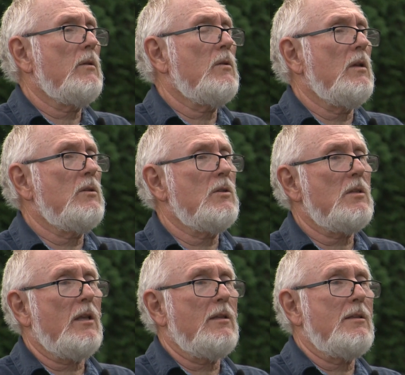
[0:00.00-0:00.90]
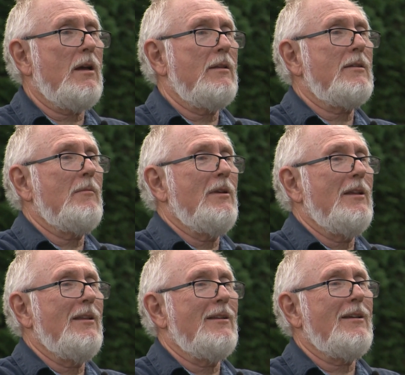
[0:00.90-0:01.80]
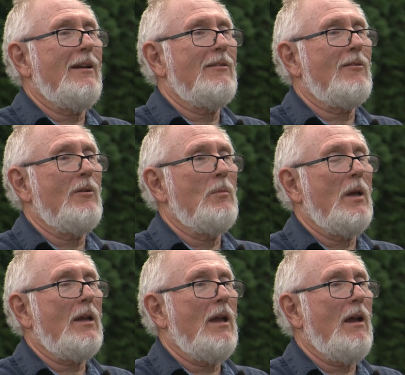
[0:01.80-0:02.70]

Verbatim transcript: it's, it's just like the tide's coming in and the tide's going back